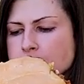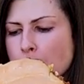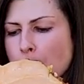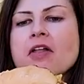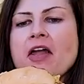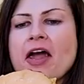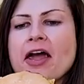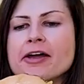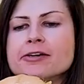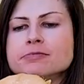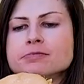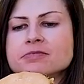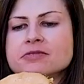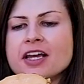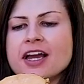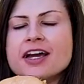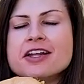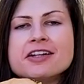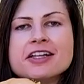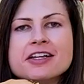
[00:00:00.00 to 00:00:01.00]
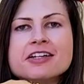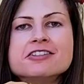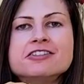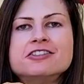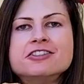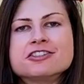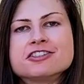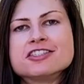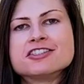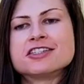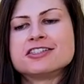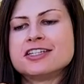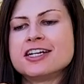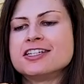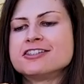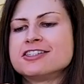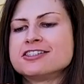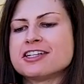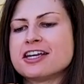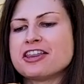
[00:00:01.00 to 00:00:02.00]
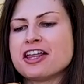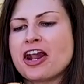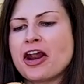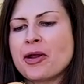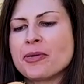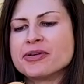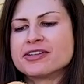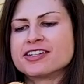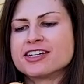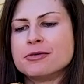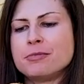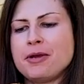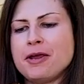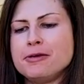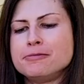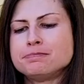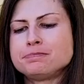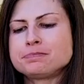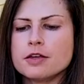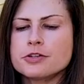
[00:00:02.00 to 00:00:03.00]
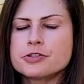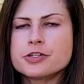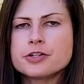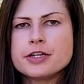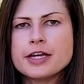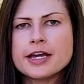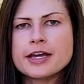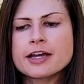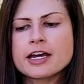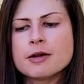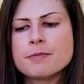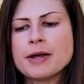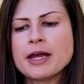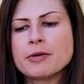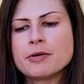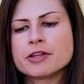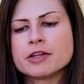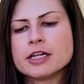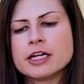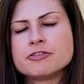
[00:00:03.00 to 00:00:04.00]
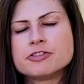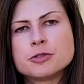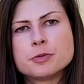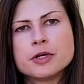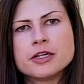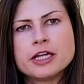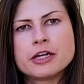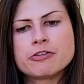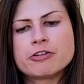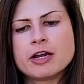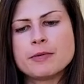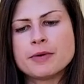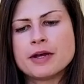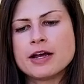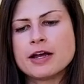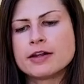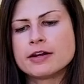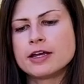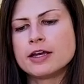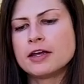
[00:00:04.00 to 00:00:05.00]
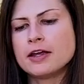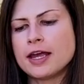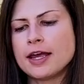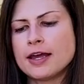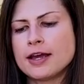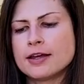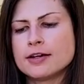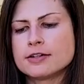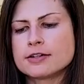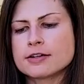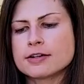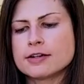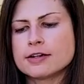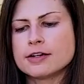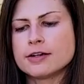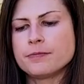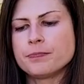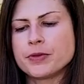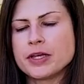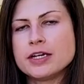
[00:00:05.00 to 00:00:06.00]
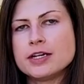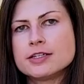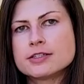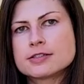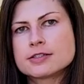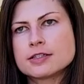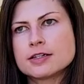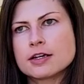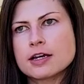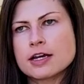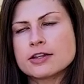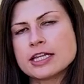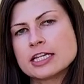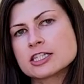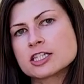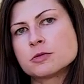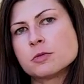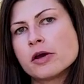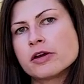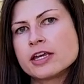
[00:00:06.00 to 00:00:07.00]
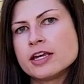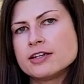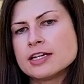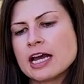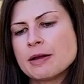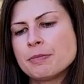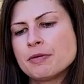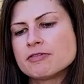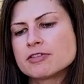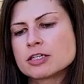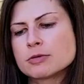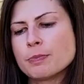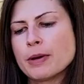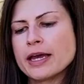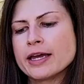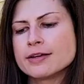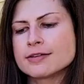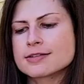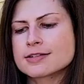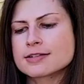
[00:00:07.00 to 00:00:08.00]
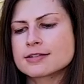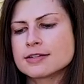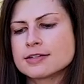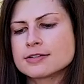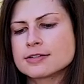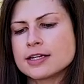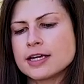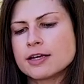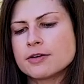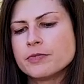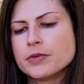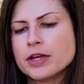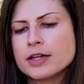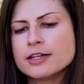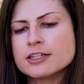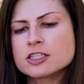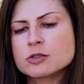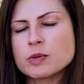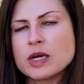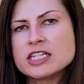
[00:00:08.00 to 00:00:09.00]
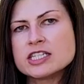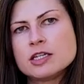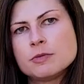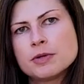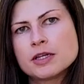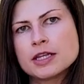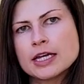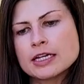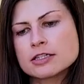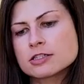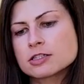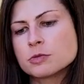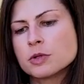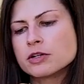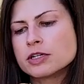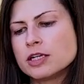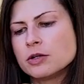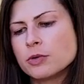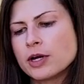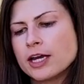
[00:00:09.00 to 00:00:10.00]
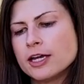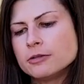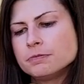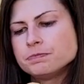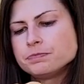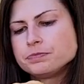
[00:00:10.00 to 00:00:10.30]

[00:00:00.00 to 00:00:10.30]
Um, yeah, that is just as intense as I thought it was going to be. So yeah, I got a bite with a lot of chipotle crema on it, and um, it is got that smoky type of spice. It's like a little spicy, but that smoky way.